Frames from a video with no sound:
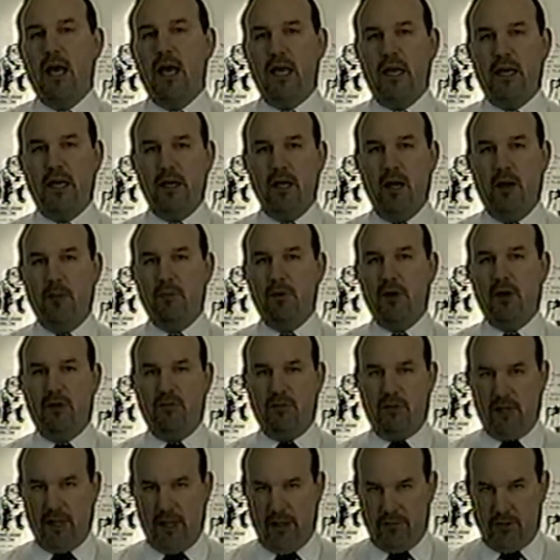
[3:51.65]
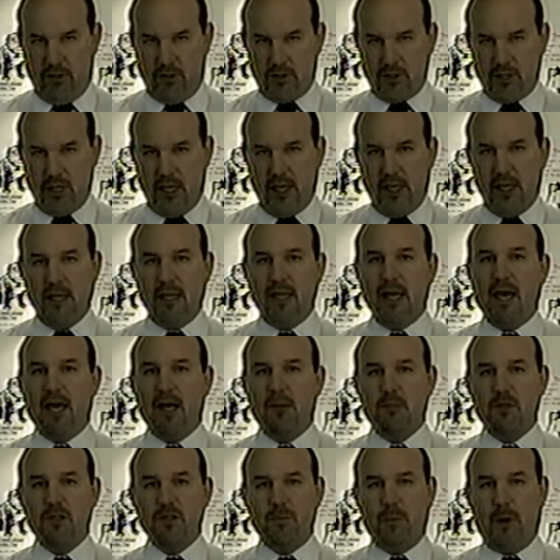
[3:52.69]
in a number of levels in the
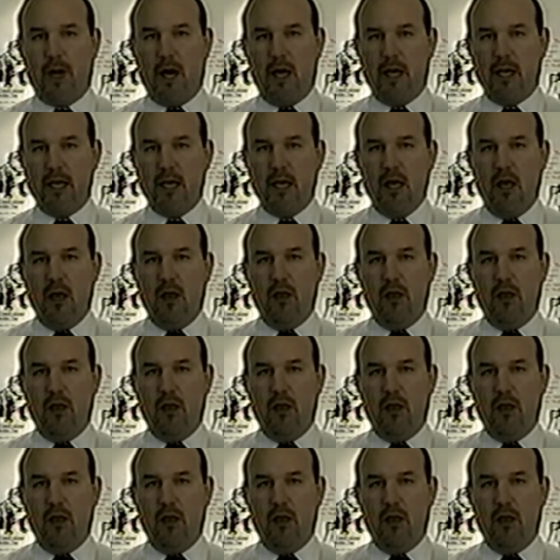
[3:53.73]
animal's body.